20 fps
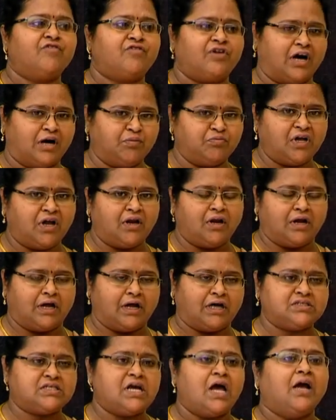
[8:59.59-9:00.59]
from the
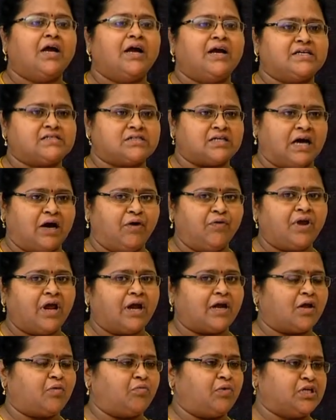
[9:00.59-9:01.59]
lungs, it is now
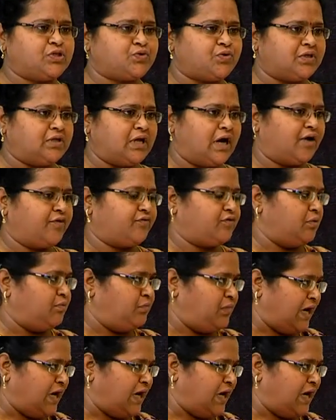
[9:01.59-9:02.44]
getting mixed with that of the